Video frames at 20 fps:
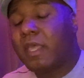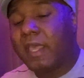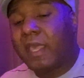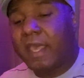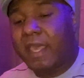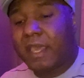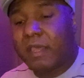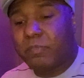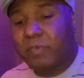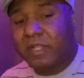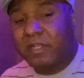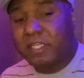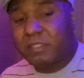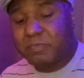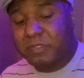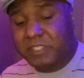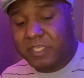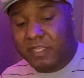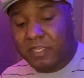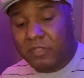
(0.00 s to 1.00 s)
And in this
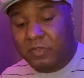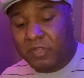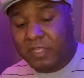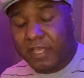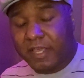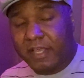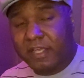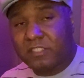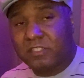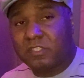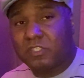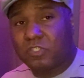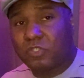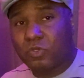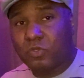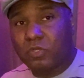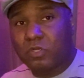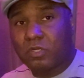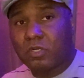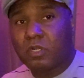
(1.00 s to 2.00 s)
particular case, the
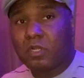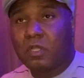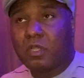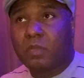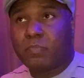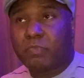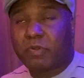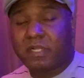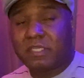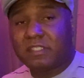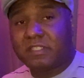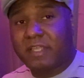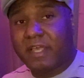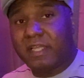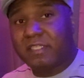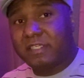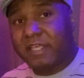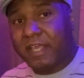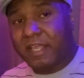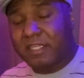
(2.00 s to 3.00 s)
Tudor Prince
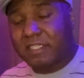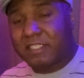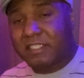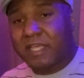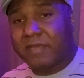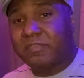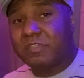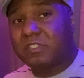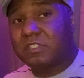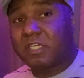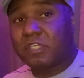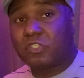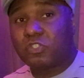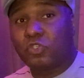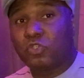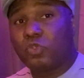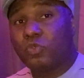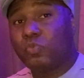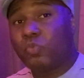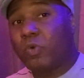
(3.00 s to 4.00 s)
Day-Date
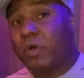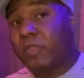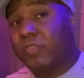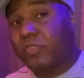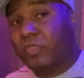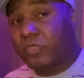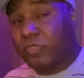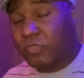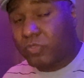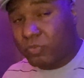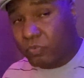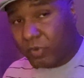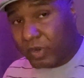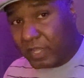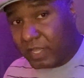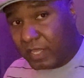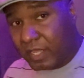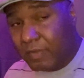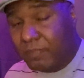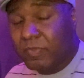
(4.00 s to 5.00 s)

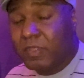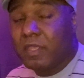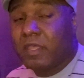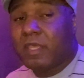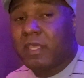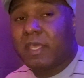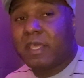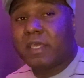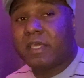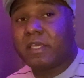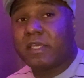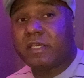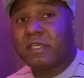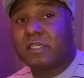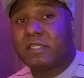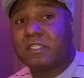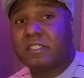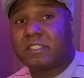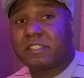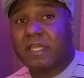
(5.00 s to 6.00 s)
76213
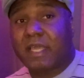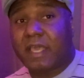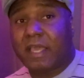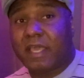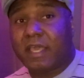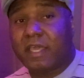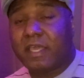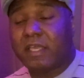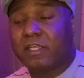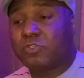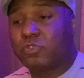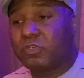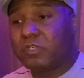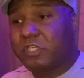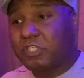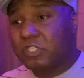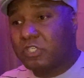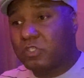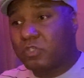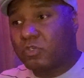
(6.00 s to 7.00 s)
is a
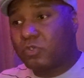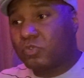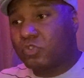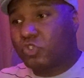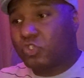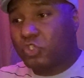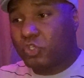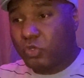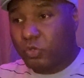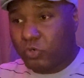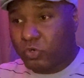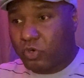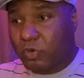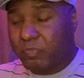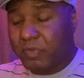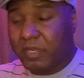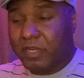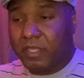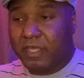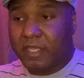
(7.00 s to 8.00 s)
traditional Tudor,
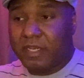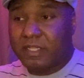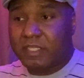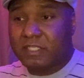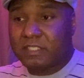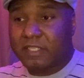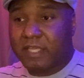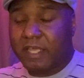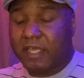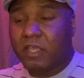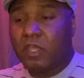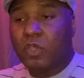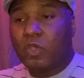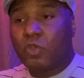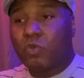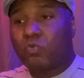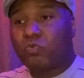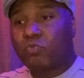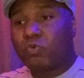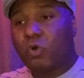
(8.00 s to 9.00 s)
meaning it is a
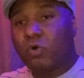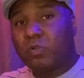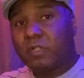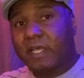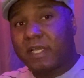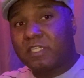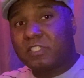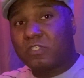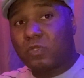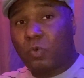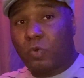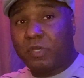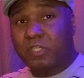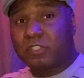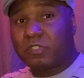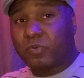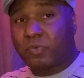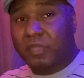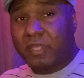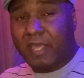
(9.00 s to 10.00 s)
Rolex
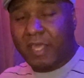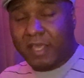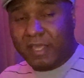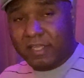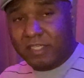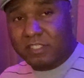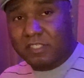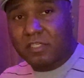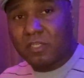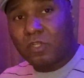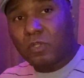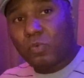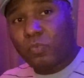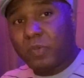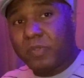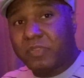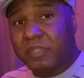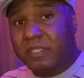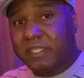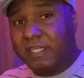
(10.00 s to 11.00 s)
Oyster case
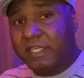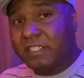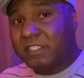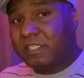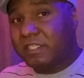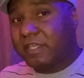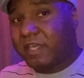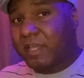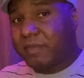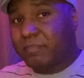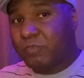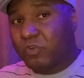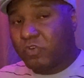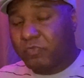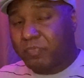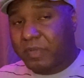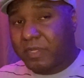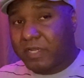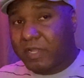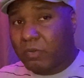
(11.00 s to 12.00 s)
with an ETA
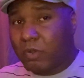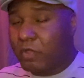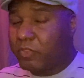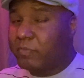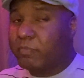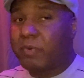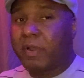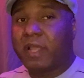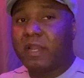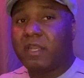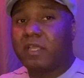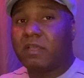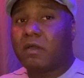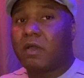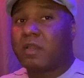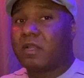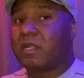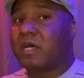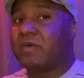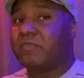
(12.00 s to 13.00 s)
movement. Now, all the branding on
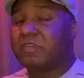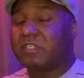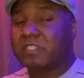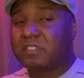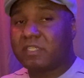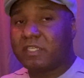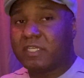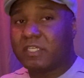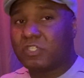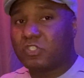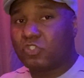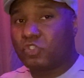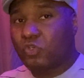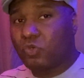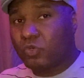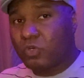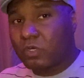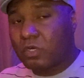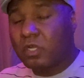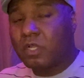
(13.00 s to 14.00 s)
it obviously is
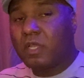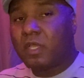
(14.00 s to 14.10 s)
Tudor.